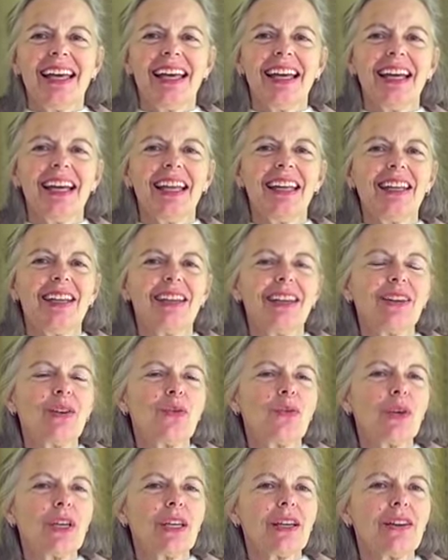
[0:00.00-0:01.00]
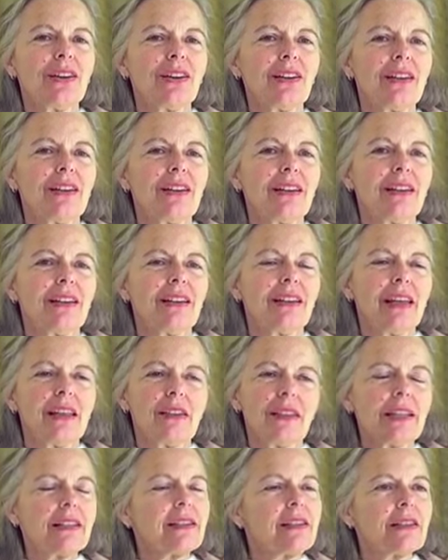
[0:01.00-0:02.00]
And
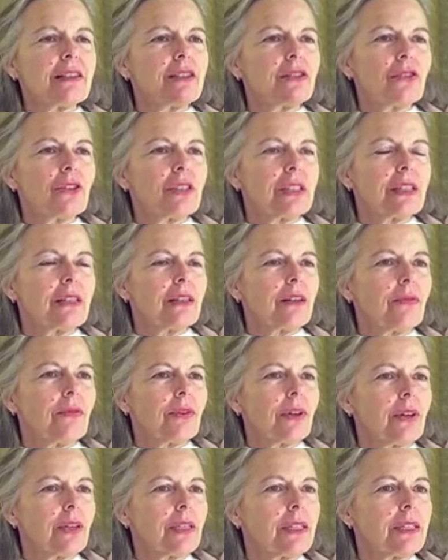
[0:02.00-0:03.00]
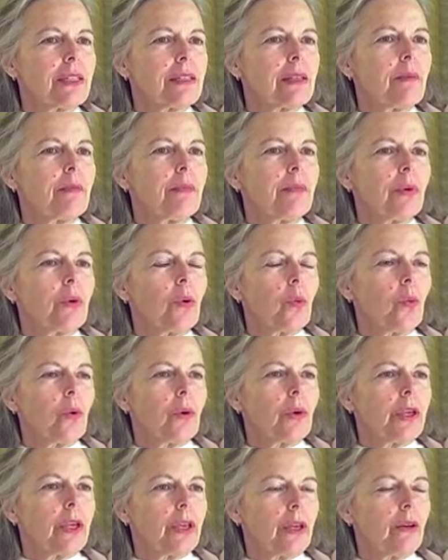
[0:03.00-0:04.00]
this is just in a very simple
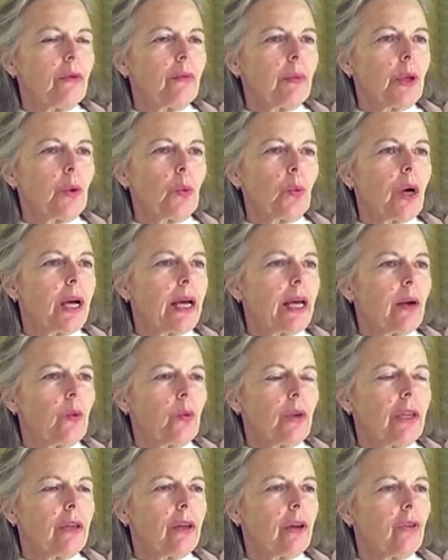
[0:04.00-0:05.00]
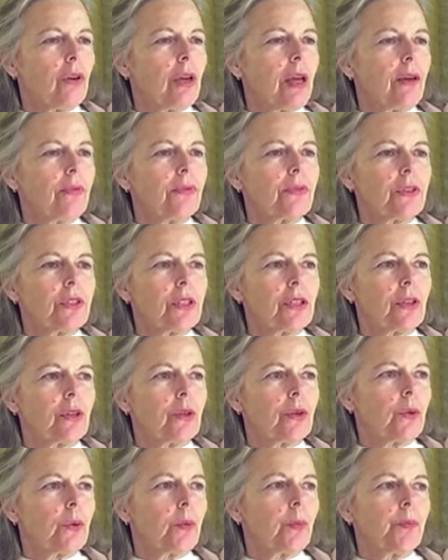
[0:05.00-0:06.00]
human way. We don't have
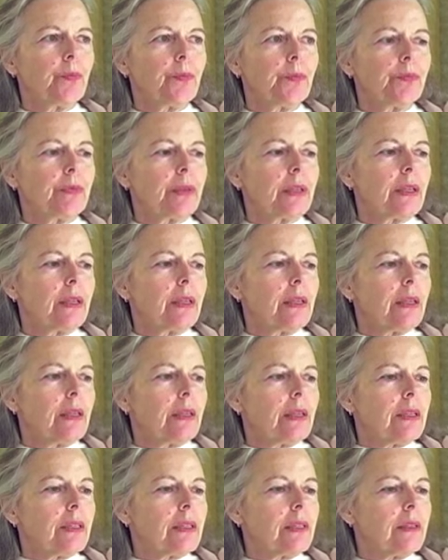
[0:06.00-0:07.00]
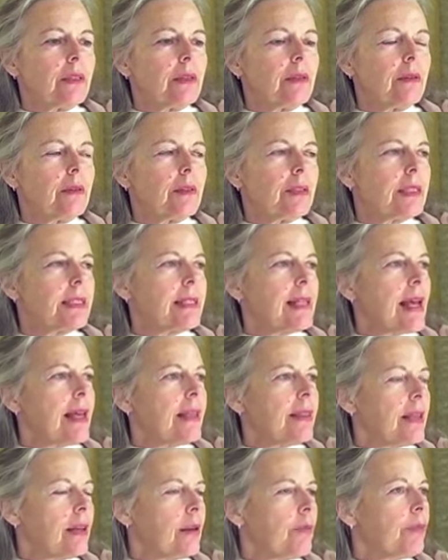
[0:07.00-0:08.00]
to say
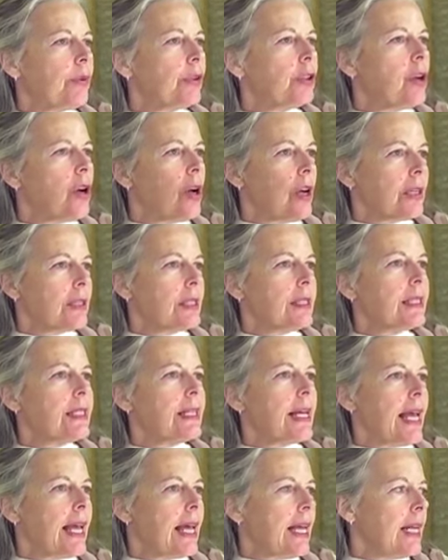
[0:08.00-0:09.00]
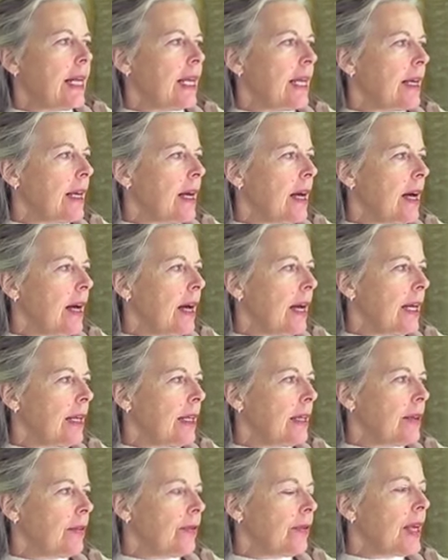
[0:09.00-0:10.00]
that it belongs to any
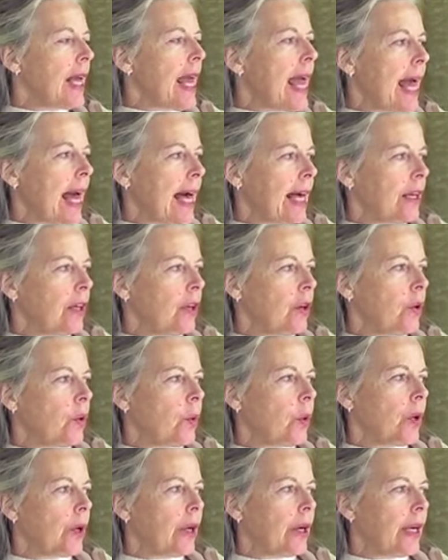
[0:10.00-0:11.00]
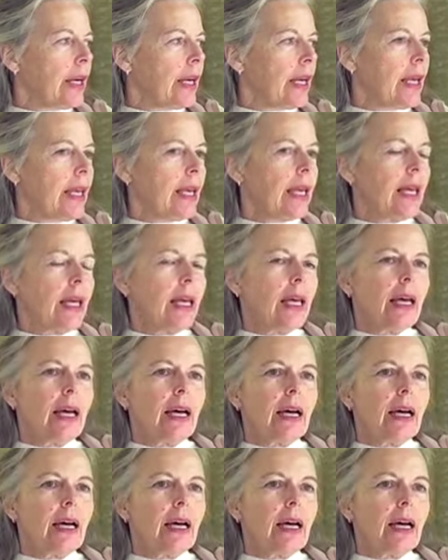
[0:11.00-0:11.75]
kind of category